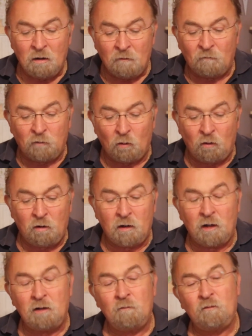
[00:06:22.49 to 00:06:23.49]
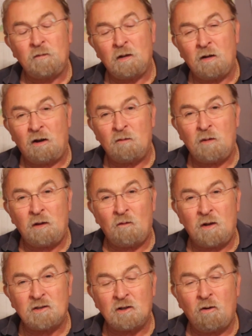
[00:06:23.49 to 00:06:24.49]
Florida, everybody
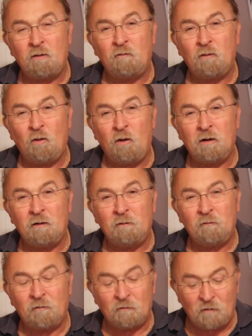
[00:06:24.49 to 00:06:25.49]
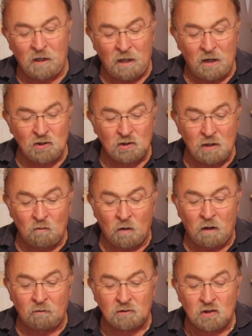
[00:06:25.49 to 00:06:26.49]
wants to go to Florida for vacation.
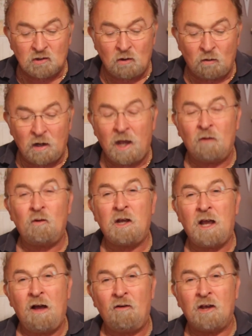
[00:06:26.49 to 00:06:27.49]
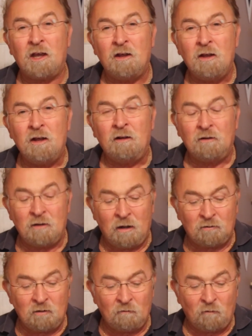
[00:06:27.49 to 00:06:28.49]
Well, just go to Henry County.
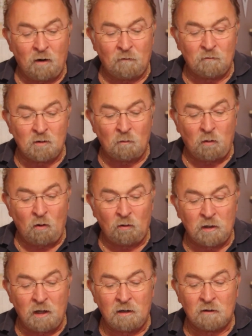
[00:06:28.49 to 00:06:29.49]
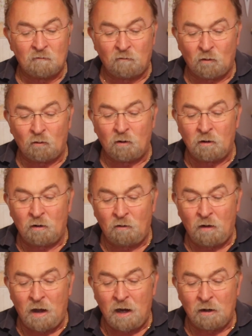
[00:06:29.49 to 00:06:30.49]
Not too far from Napoleon is Florida,
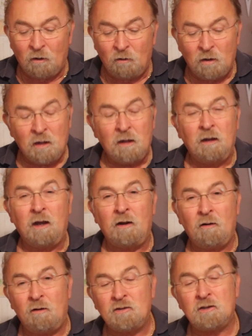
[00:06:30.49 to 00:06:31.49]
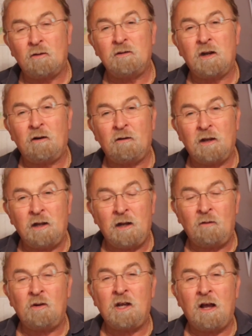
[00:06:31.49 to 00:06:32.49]
Ohio. And also there in
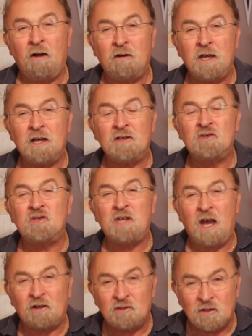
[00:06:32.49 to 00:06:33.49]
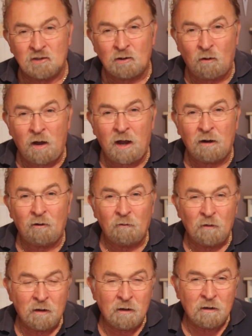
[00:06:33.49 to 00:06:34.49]
Henry County is Texas, Ohio.
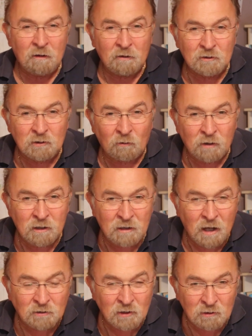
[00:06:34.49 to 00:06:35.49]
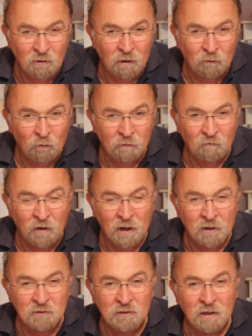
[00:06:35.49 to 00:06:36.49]
So any Texas Longhorn
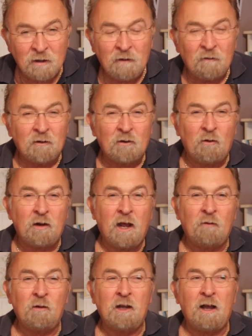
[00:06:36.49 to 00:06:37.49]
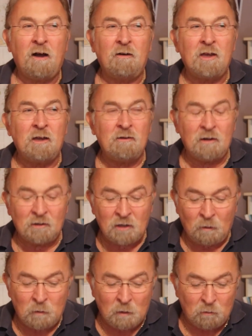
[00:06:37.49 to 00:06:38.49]
fans, go to Henry County and you can
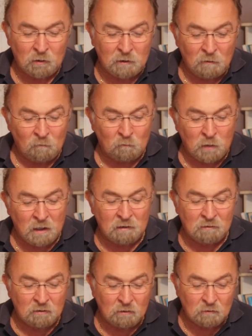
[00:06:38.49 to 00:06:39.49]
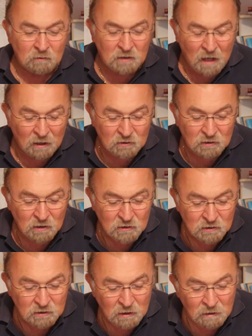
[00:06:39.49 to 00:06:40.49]
tell people you've been to
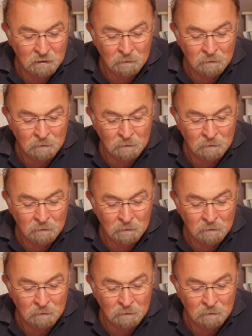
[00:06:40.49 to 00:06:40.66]
Texas.